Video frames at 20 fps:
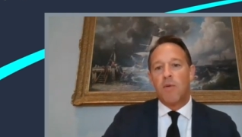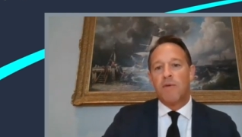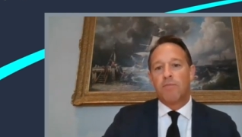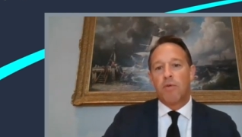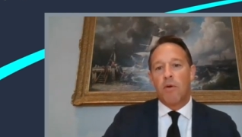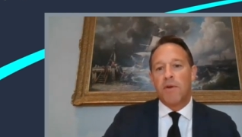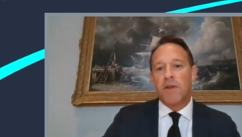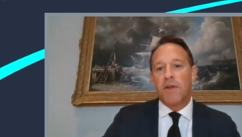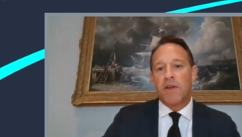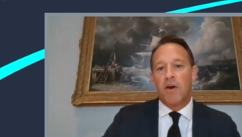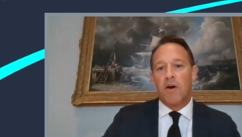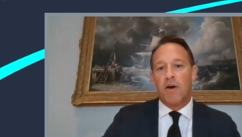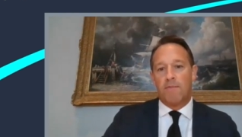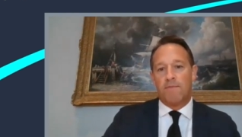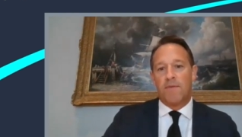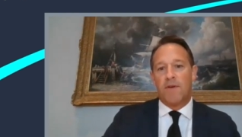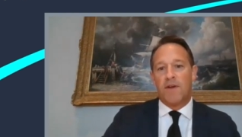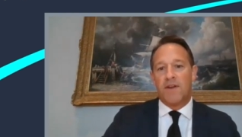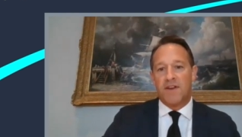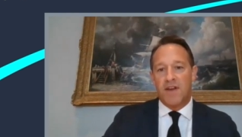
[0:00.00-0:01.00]
probably got
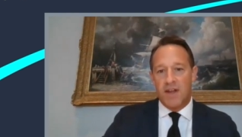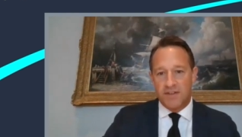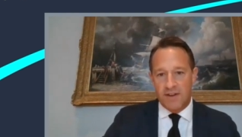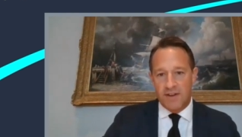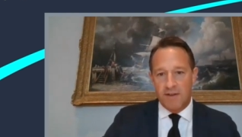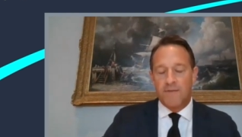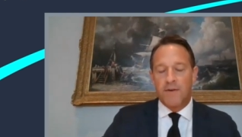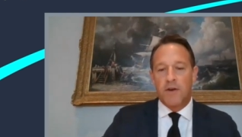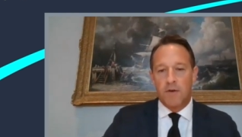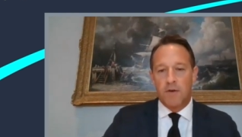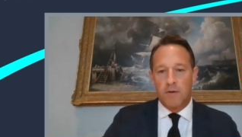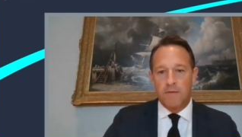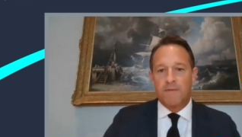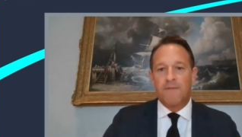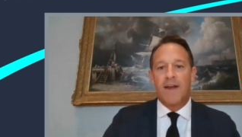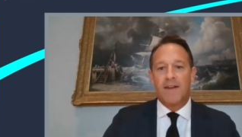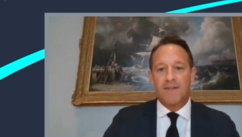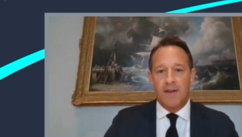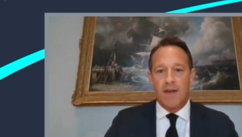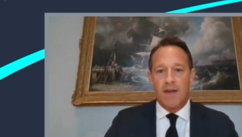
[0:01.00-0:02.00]
a difficult
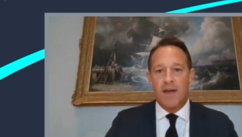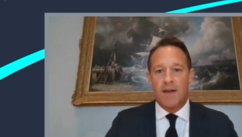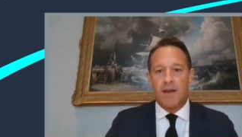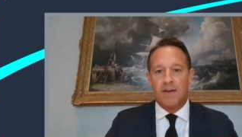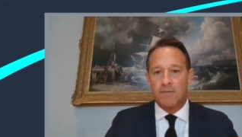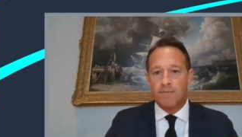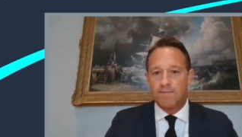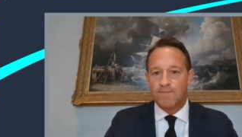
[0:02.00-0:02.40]
phase ahead.